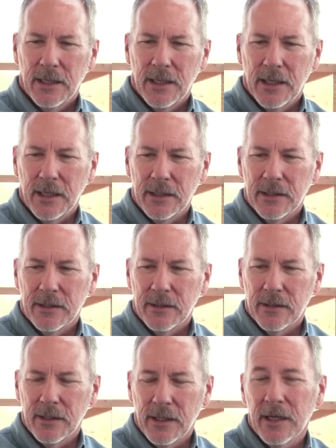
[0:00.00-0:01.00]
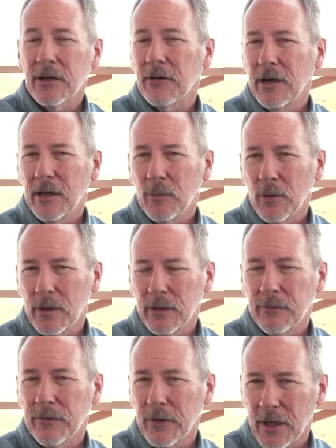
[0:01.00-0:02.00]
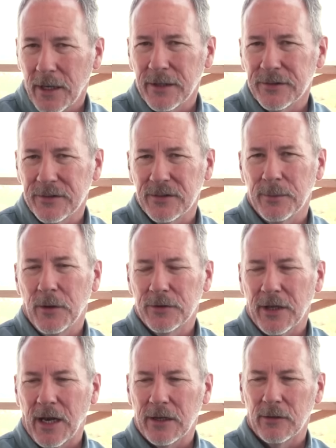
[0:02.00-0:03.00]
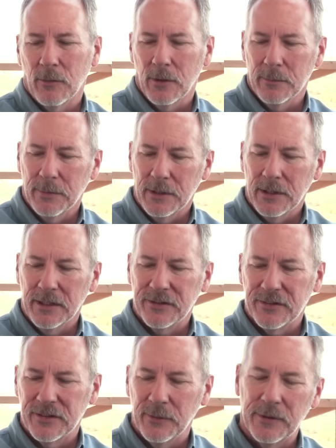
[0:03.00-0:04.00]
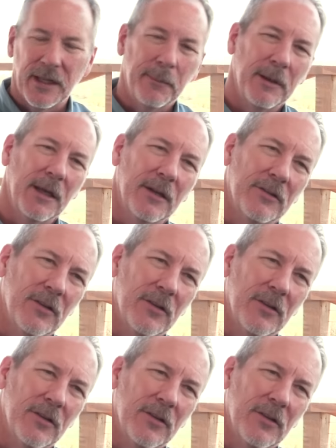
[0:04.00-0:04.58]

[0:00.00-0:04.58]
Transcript: And the integrated word for us is the most accurate one, but let's see what they mean.